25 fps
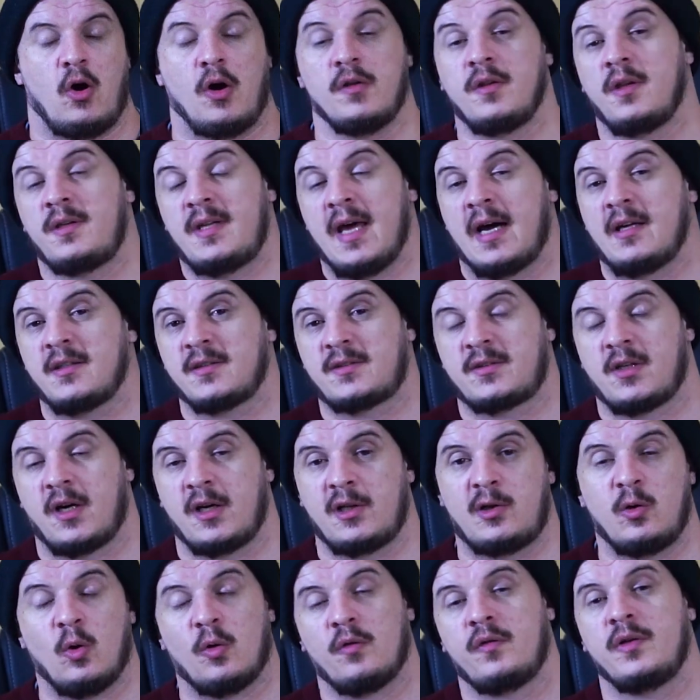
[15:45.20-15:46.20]
On the
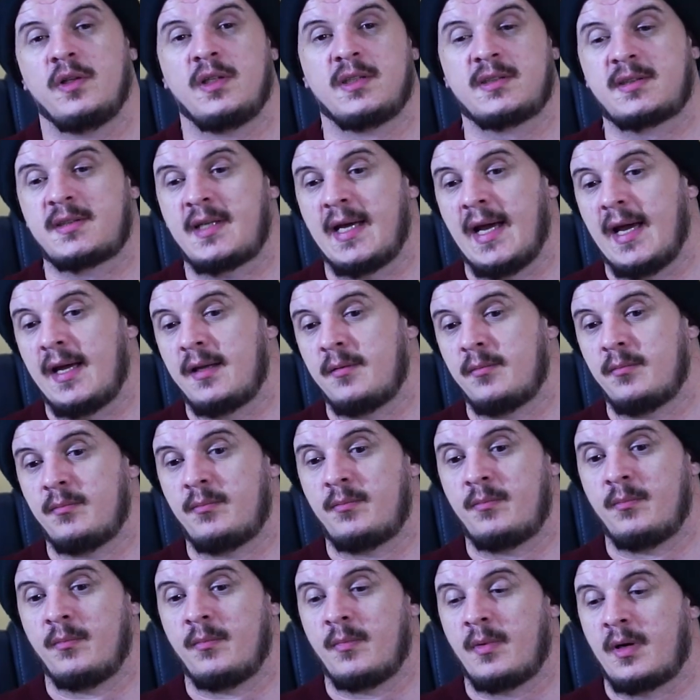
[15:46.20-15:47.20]
downside, lawfulness
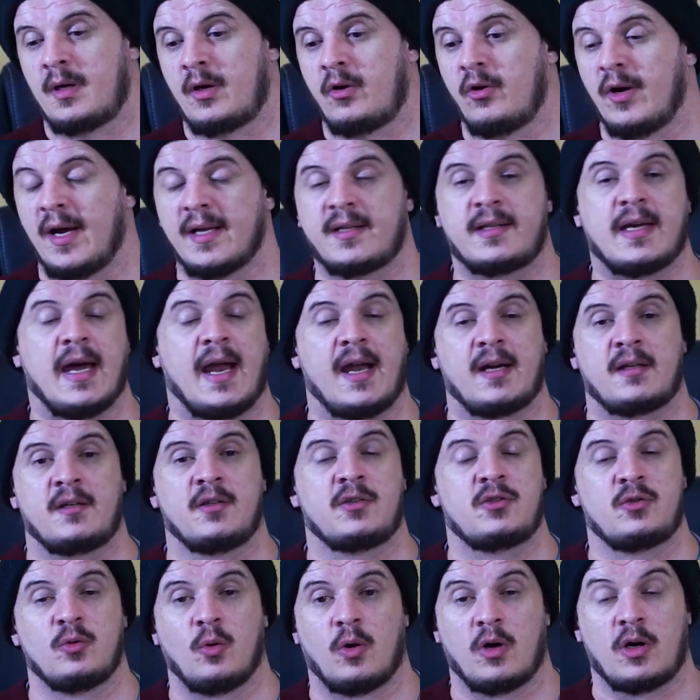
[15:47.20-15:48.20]
can create
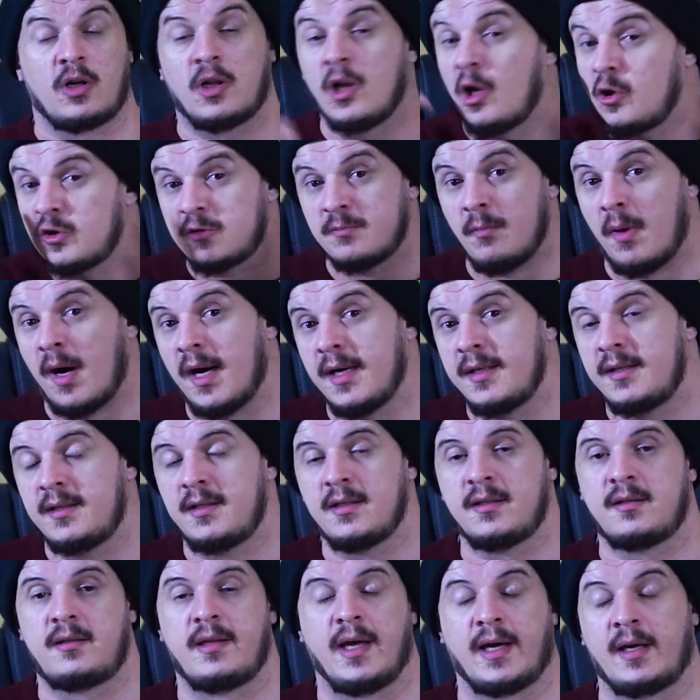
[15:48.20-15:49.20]
characters who are
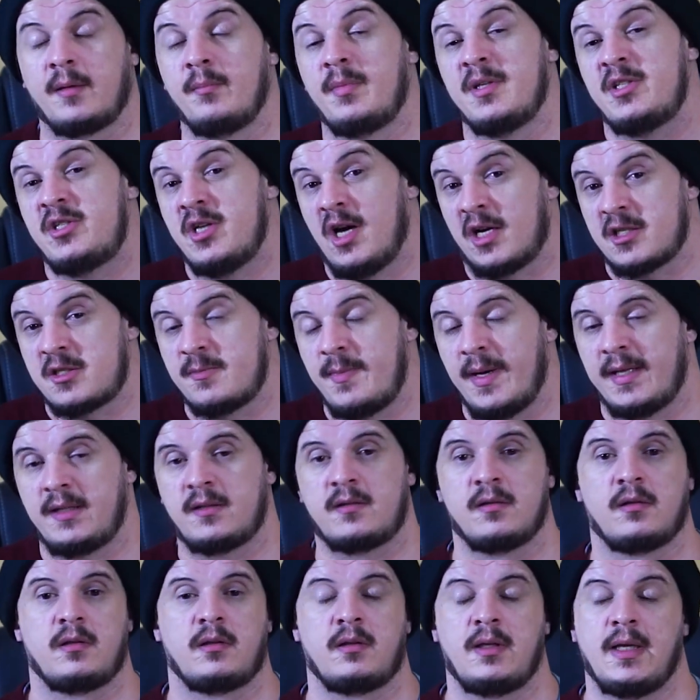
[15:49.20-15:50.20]
closed-minded, they can be
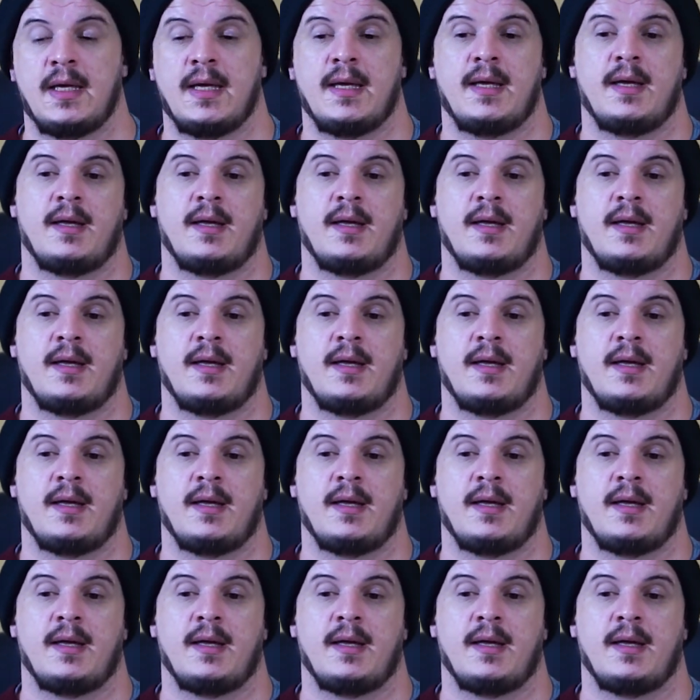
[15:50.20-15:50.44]
judgmental,